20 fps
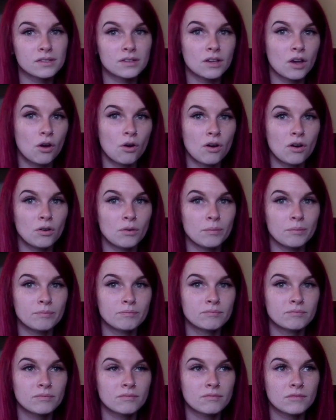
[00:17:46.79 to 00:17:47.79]
go home
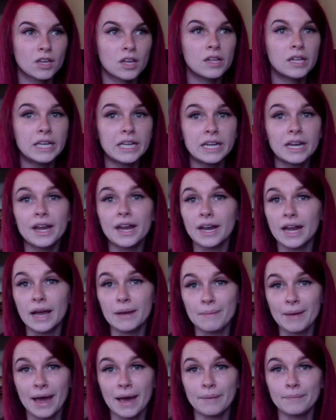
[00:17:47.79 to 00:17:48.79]
clean and
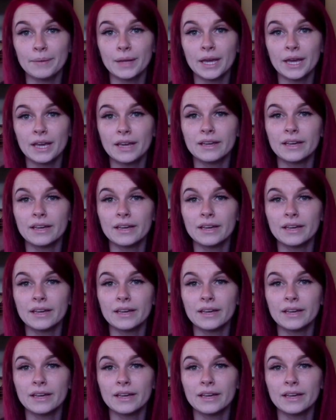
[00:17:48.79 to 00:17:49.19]
I'm happy.